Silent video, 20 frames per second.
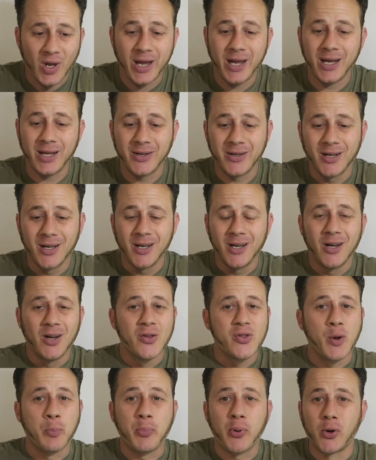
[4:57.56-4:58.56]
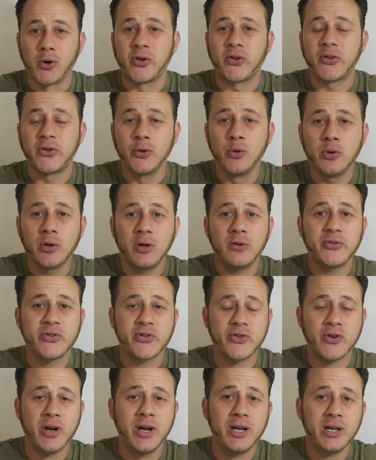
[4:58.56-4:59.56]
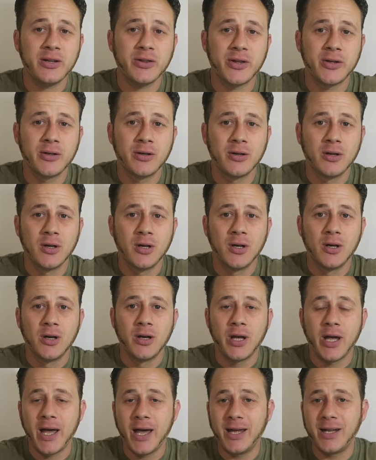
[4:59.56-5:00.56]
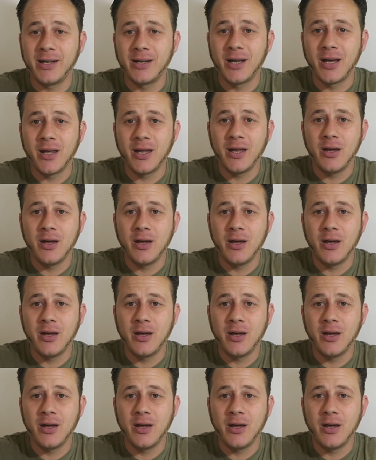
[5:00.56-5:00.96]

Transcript: And the pursuit of strength and